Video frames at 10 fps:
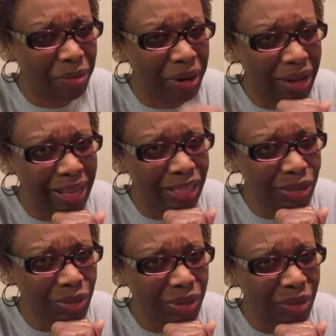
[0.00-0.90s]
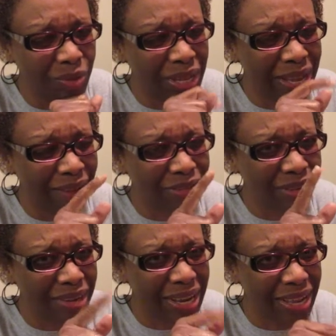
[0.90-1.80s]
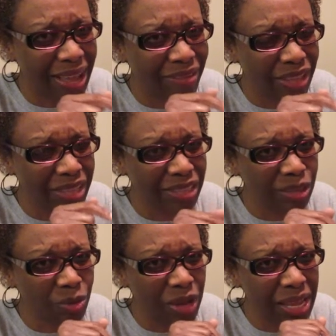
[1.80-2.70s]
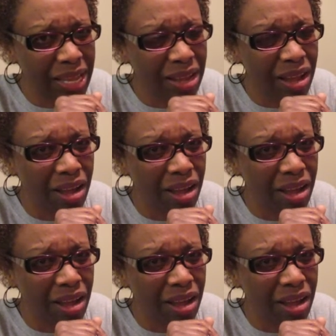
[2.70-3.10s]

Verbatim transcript: I probably have to do it the week after after this week.